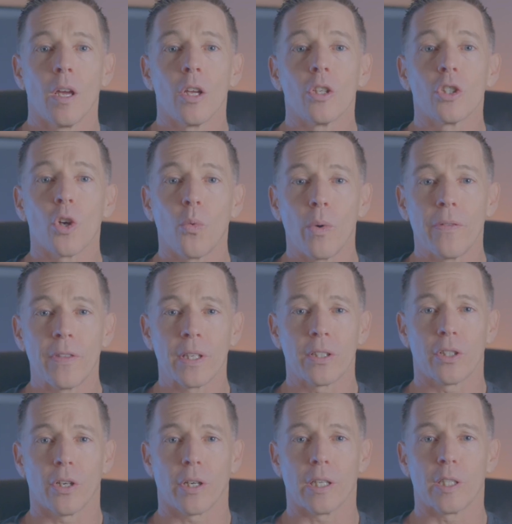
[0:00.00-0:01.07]
So with this
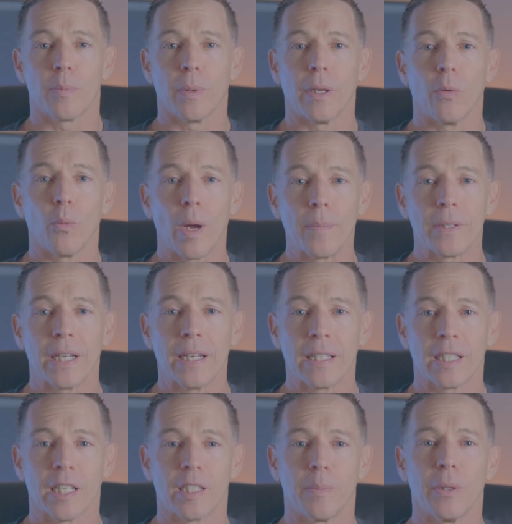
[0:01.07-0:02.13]
circuit split, website
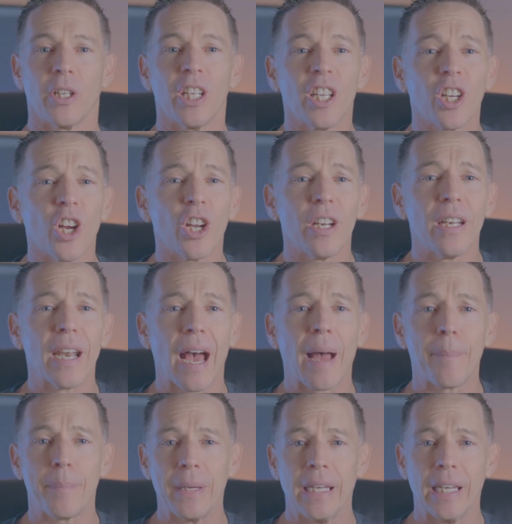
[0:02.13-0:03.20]
accessibility could
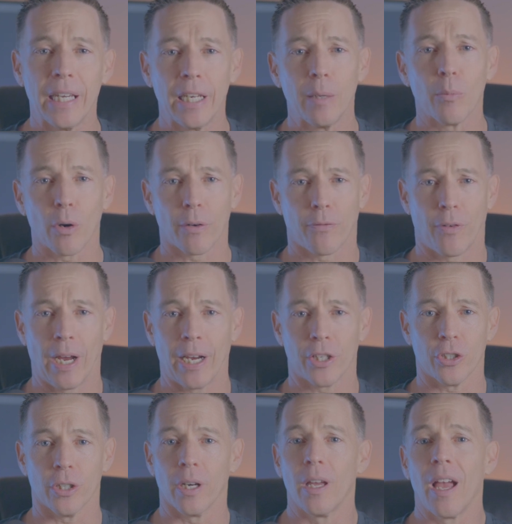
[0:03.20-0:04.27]
not be any more
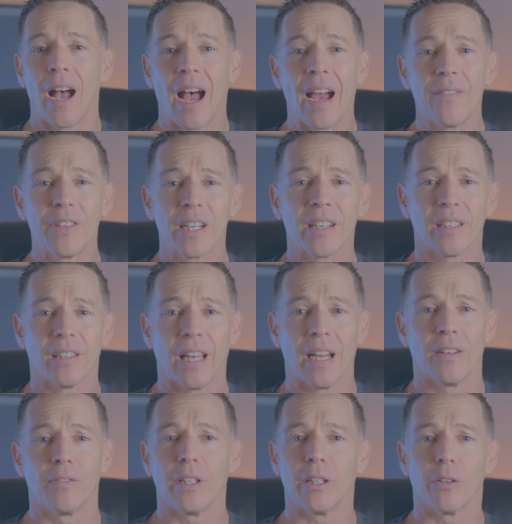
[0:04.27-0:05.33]
fractured. I've done a lot
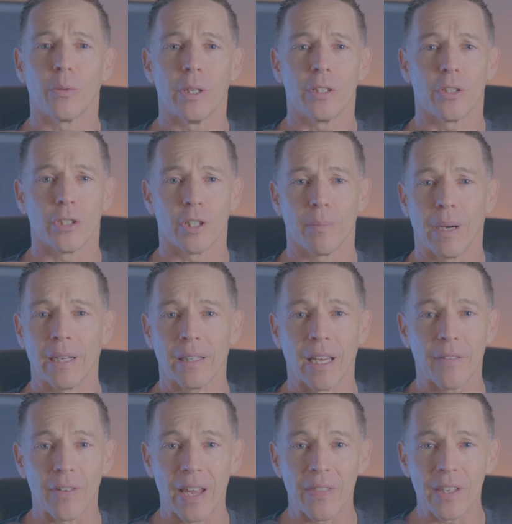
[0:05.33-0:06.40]
of legal research in my
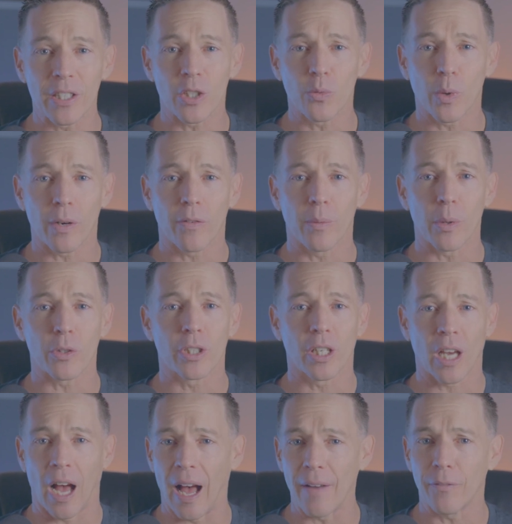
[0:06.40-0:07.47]
life, and this is one of the most
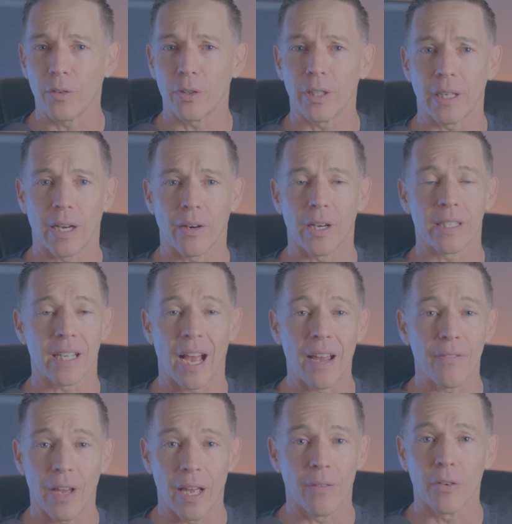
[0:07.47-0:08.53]
convoluted areas
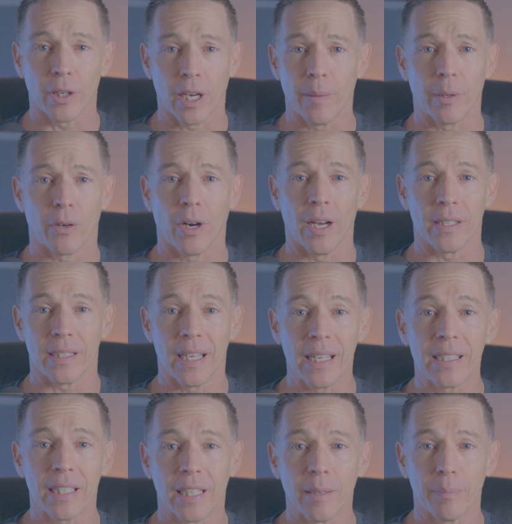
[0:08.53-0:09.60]
I've ever come across.
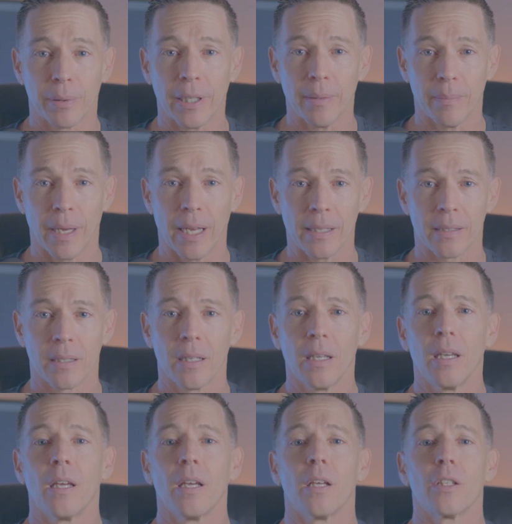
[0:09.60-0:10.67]
It's a complete mess.
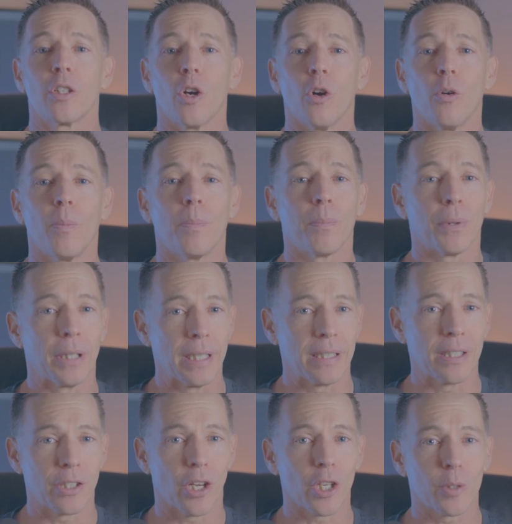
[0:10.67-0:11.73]
So please
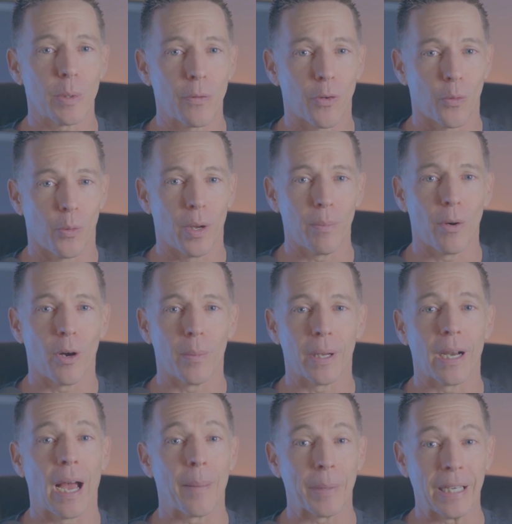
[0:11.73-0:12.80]
indulge me for one
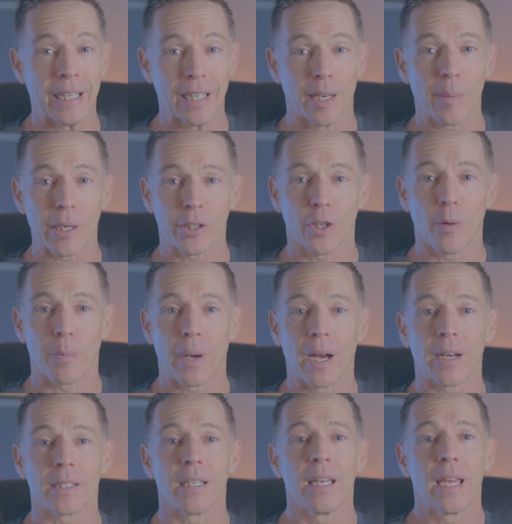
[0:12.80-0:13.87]
moment. I'm going to get on my
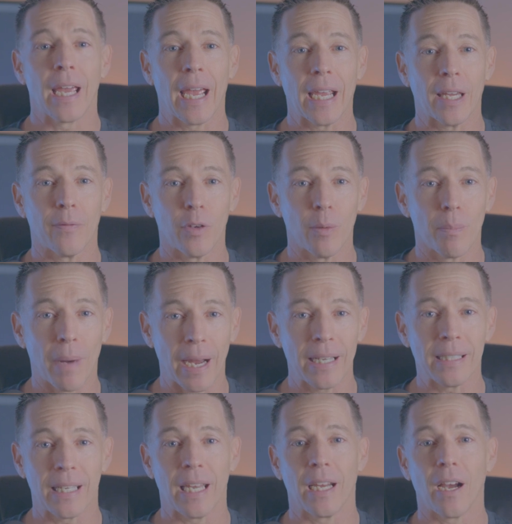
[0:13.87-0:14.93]
soapbox and give you my
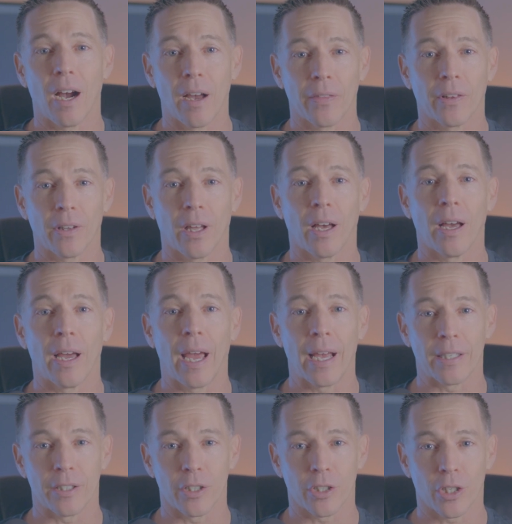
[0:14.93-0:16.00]
take on the law
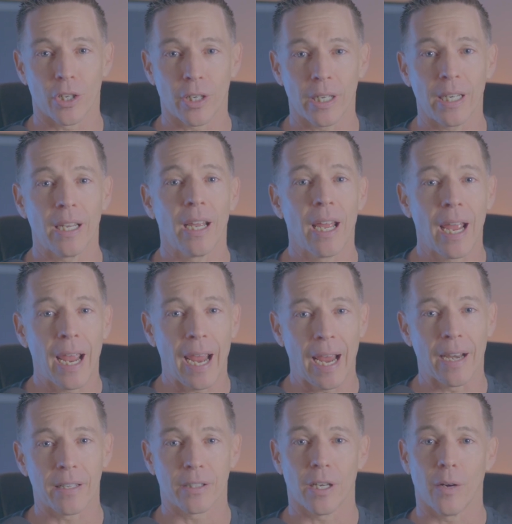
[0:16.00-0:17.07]
as an attorney
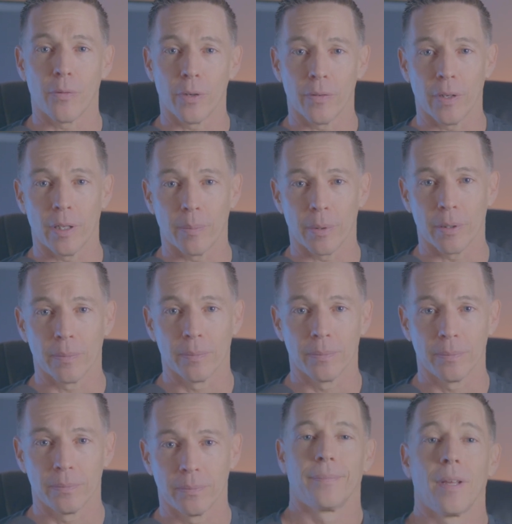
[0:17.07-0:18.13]
and a software developer.
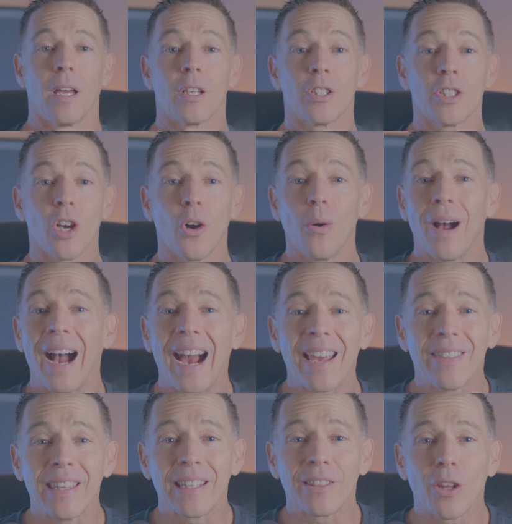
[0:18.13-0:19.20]
So I
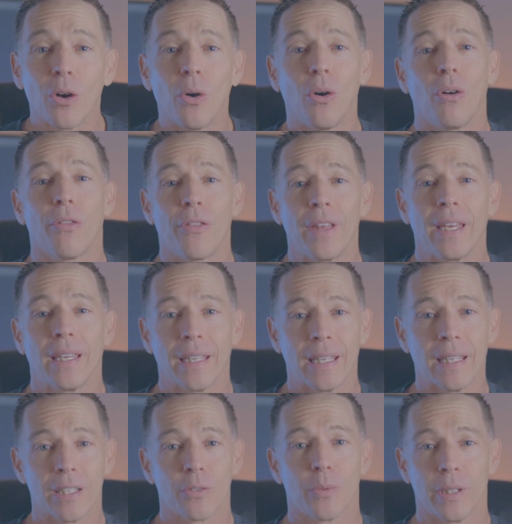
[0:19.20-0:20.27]
think the whole thing
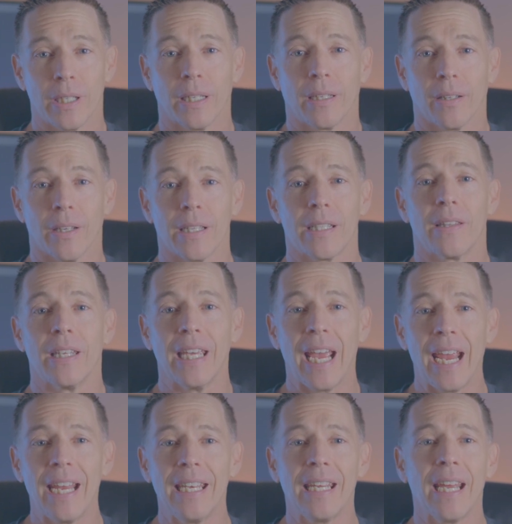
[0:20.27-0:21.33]
is ridiculous. The
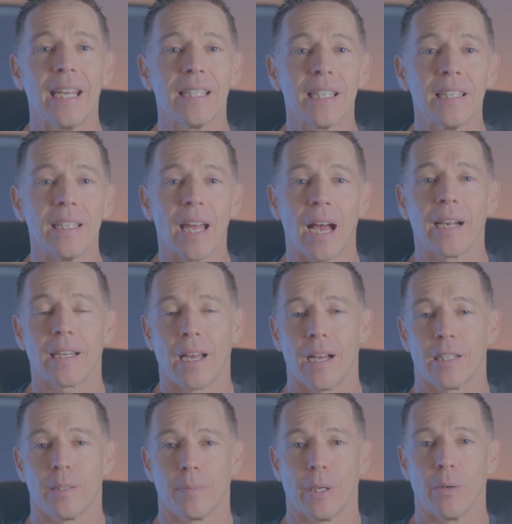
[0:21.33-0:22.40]
ADA did not
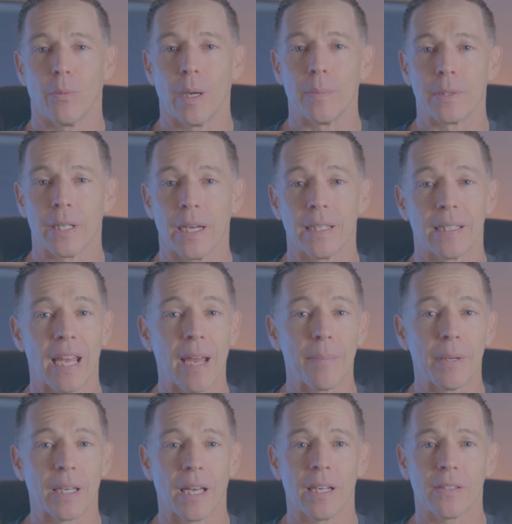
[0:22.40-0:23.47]
contemplate websites, and
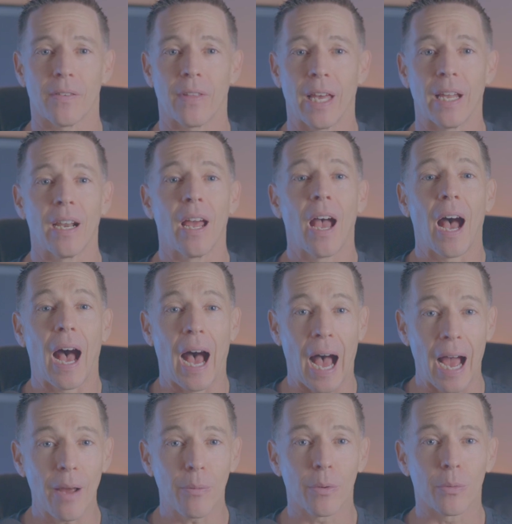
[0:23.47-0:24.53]
because of that,
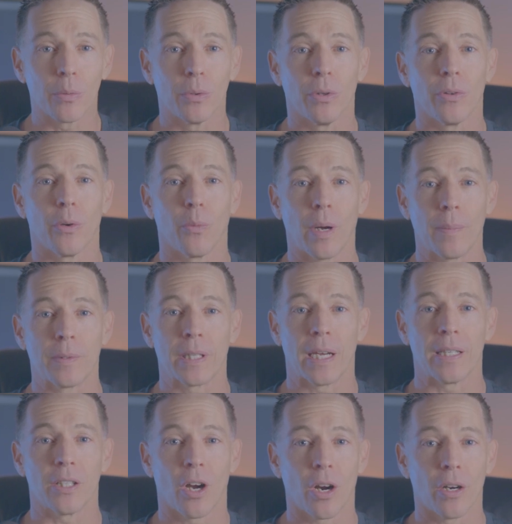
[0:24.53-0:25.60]
I would rule that
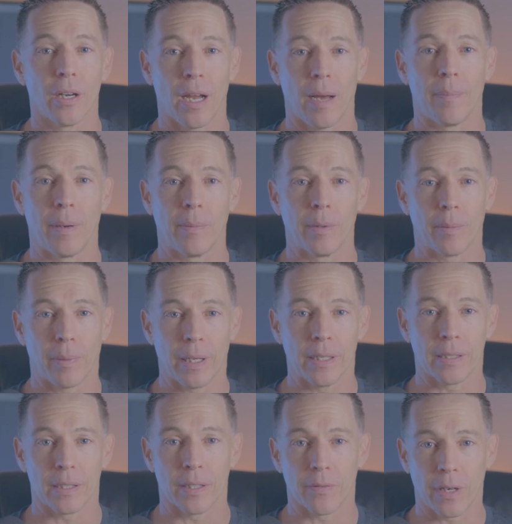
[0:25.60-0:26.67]
websites are not public
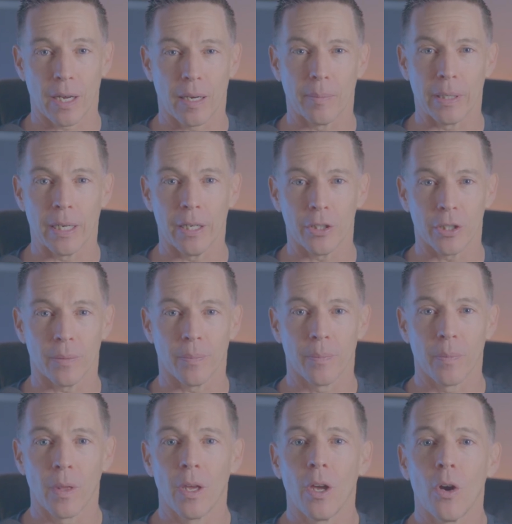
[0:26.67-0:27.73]
places of accommodation.
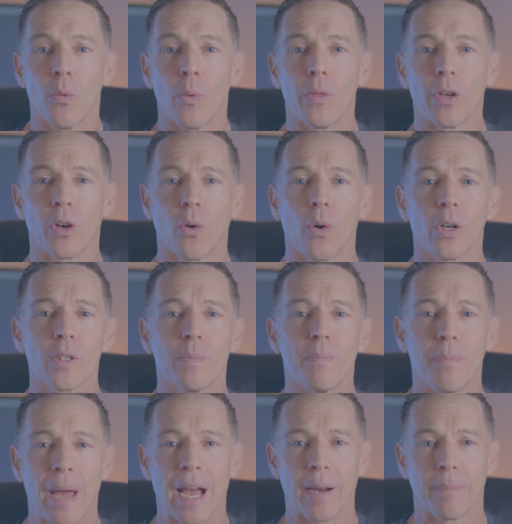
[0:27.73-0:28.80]
When the courts
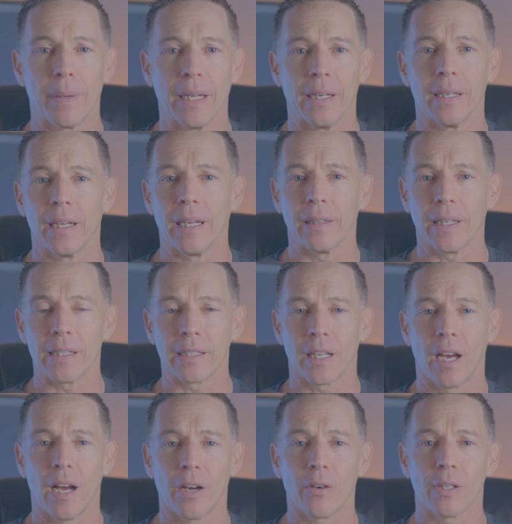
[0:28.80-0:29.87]
backbend, it lets
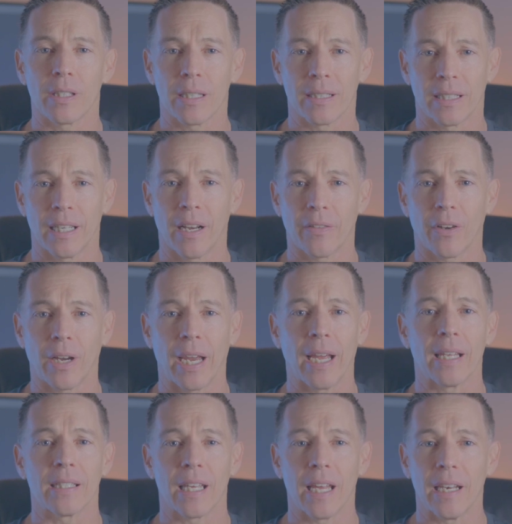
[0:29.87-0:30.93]
Congress sit on their
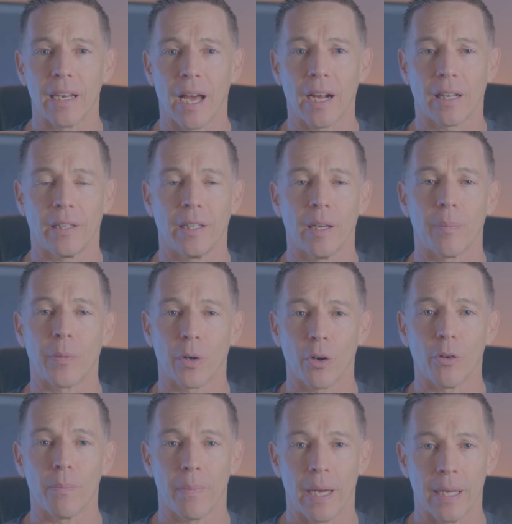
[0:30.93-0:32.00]
hands and not clean up their
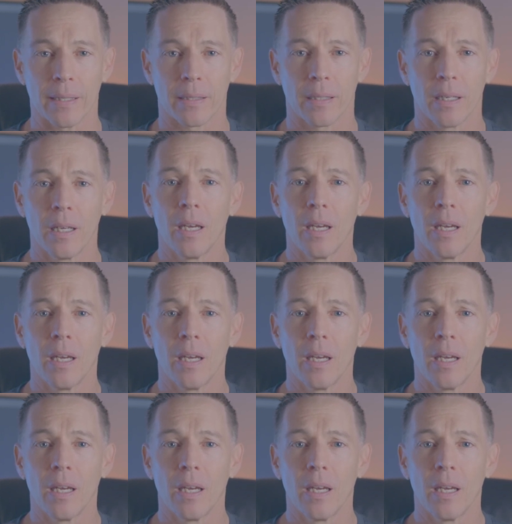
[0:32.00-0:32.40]
own mess.